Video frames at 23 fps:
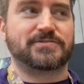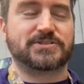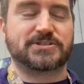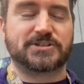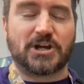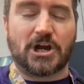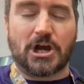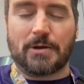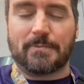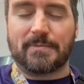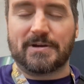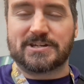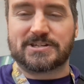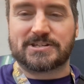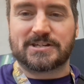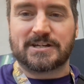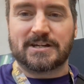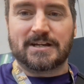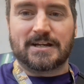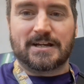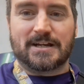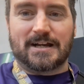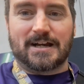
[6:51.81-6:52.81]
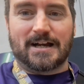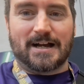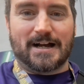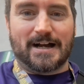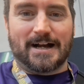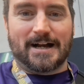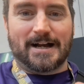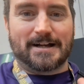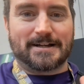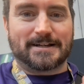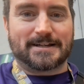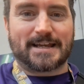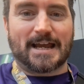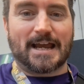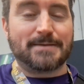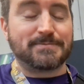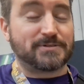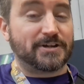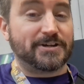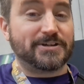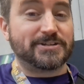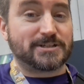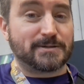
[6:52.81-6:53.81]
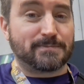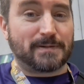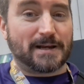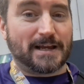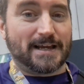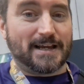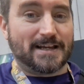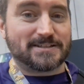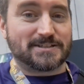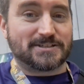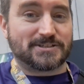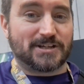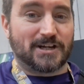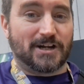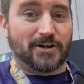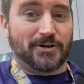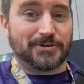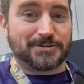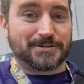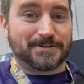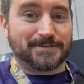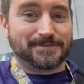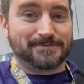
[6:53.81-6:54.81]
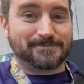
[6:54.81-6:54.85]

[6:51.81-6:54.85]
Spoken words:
skirmish games I used to play as a child.